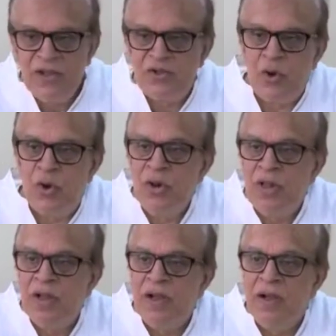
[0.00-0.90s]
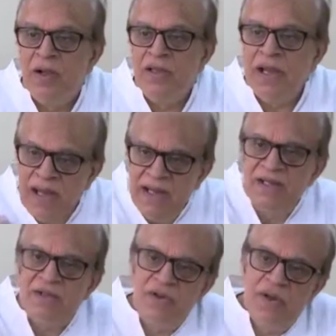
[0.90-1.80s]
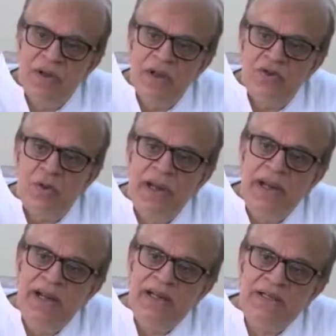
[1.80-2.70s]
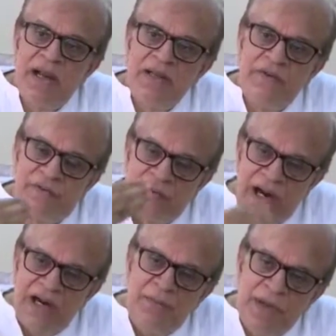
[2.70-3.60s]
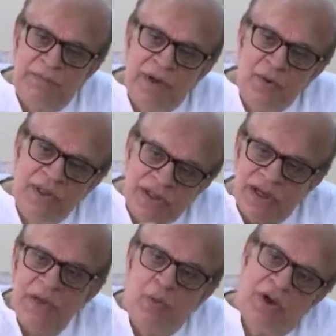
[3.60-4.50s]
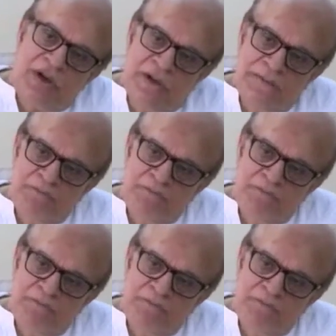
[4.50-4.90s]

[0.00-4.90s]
So they're Indians. So Indians are the front people doing the dirty work.